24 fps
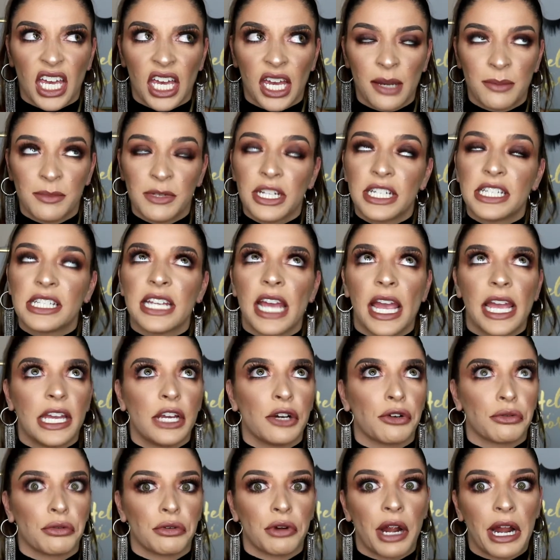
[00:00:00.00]
I'm gonna take
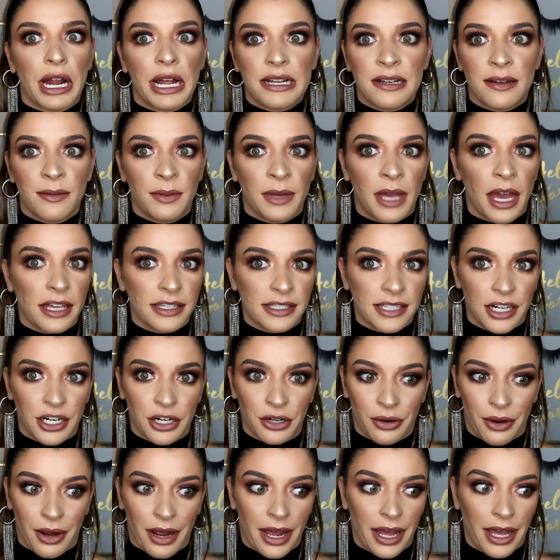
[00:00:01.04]
a random guess here,
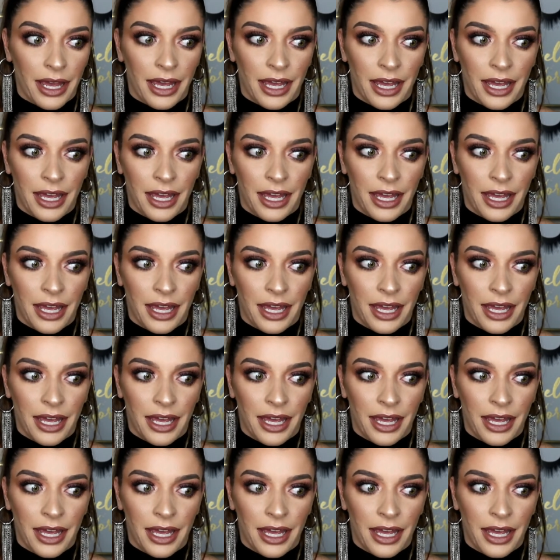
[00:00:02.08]
okay?